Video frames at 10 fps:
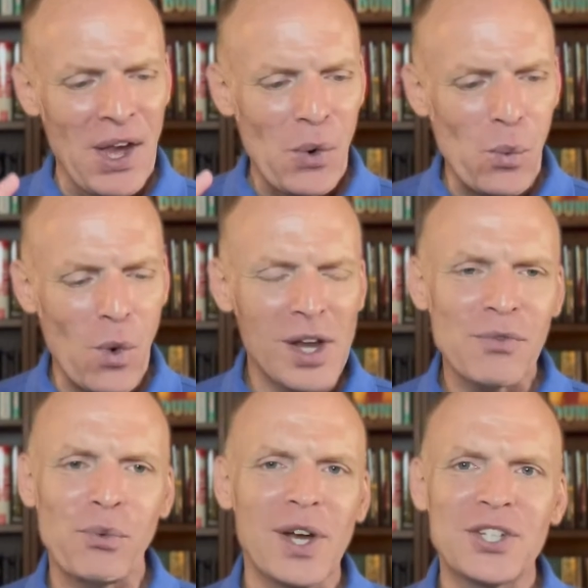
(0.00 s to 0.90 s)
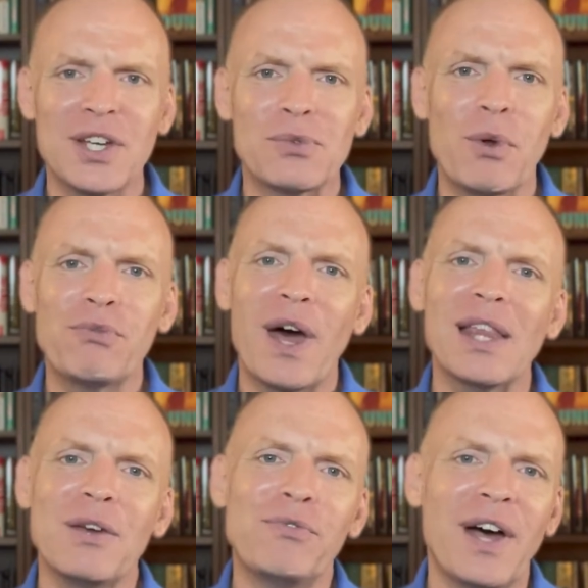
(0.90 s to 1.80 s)
One of which is we
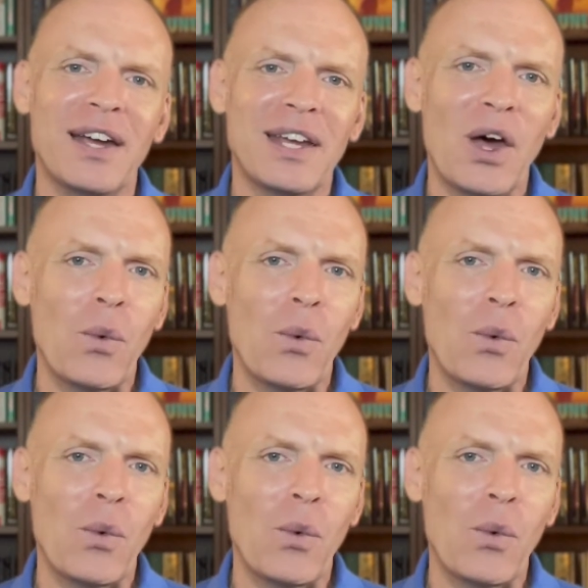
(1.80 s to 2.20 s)
finally find out